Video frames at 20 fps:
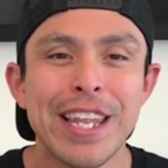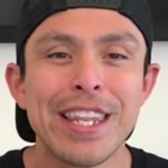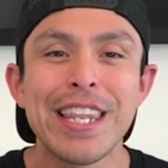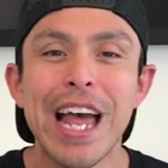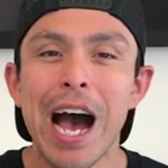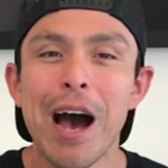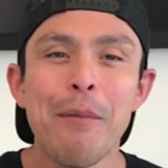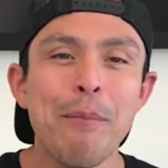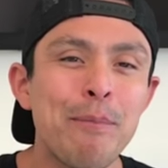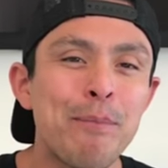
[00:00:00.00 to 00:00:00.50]

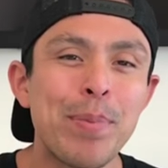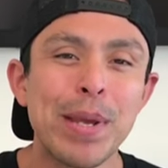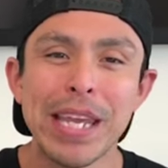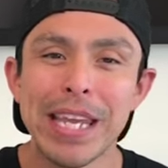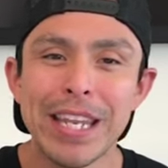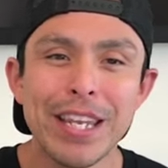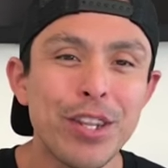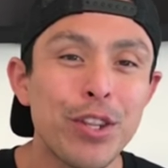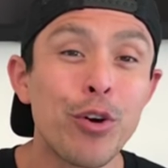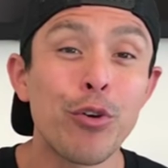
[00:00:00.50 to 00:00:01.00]
not
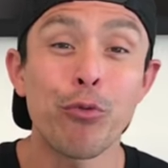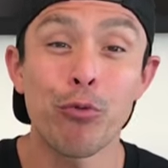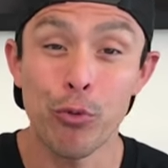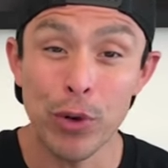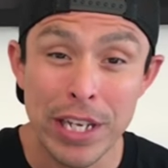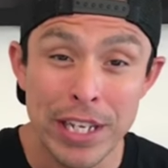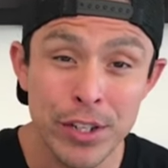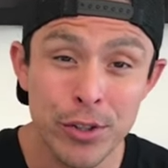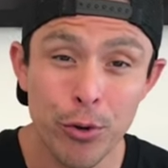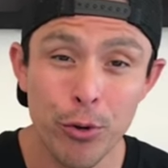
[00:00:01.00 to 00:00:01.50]
being the
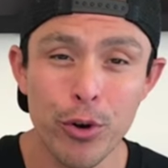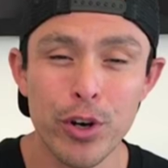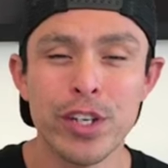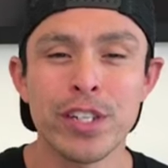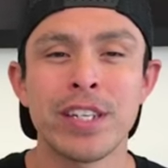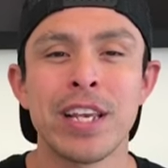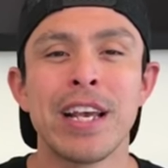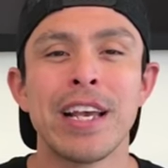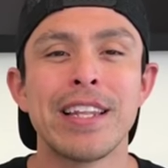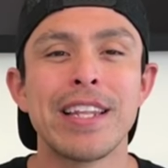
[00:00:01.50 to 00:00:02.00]

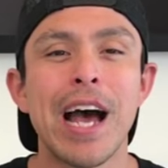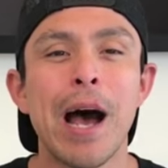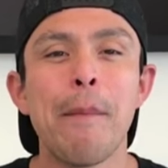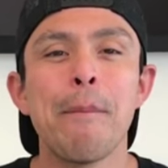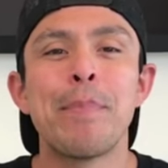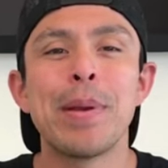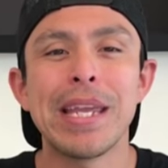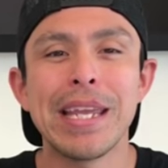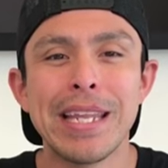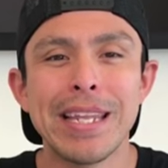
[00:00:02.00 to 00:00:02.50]
resource,
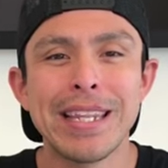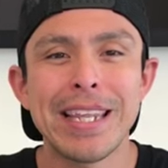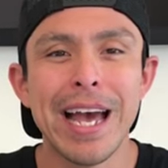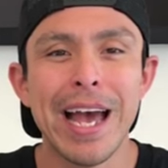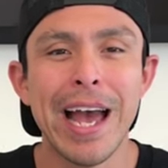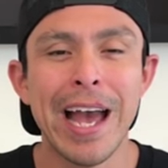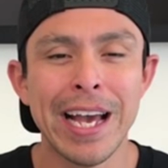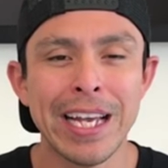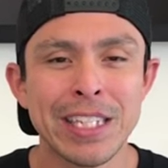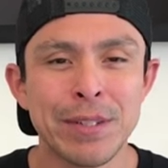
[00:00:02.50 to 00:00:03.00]
not being the
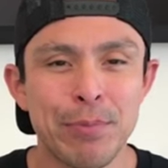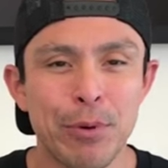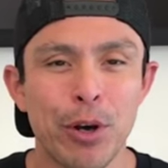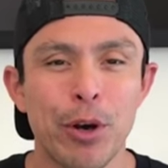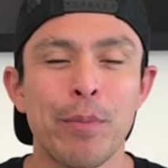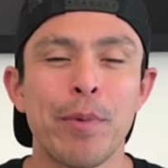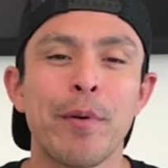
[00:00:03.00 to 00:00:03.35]
expert,